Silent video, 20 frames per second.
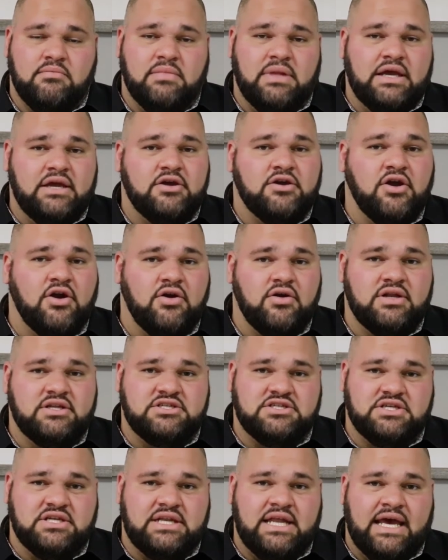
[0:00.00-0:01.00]
Be
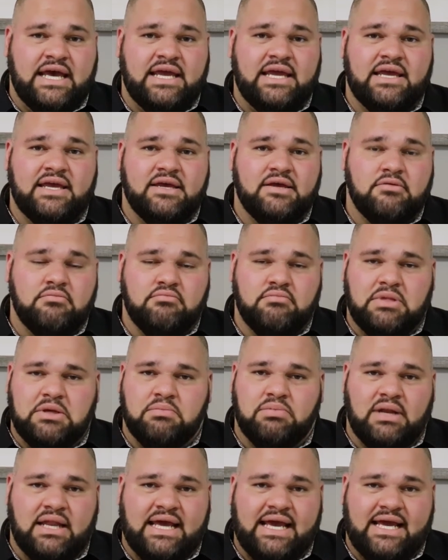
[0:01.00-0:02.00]
encouraged today. Be
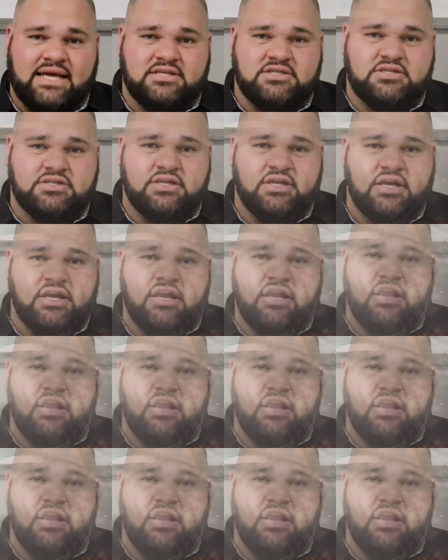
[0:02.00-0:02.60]
blessed.